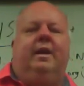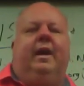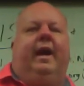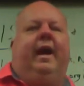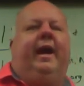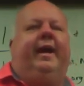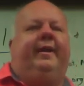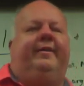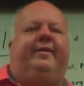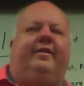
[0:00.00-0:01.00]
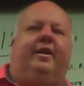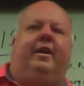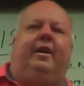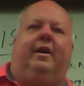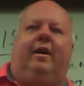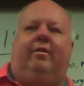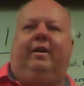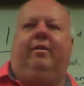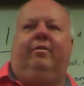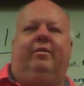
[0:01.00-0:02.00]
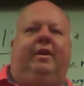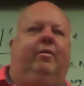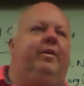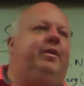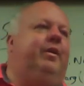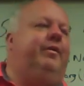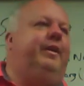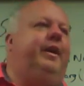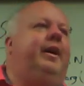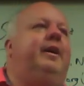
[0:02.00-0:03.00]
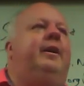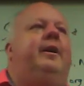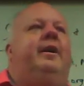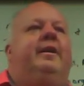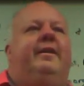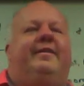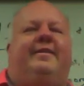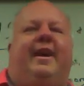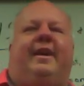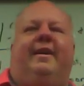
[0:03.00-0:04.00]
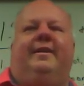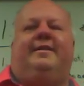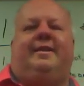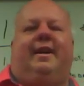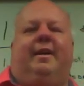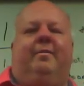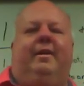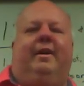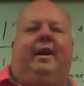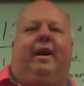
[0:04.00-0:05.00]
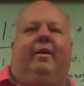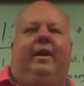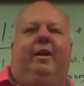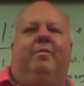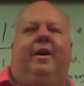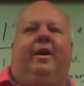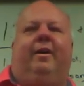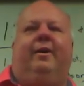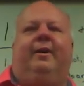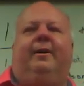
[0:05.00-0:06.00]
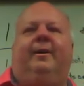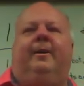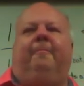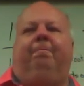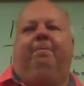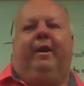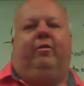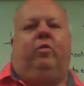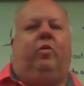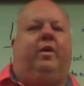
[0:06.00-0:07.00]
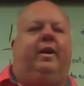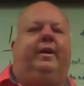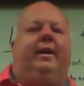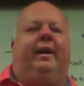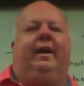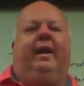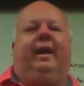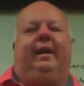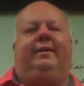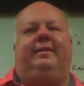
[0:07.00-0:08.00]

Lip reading: and I'll get with you on that. The second assignment, I'll email everyone a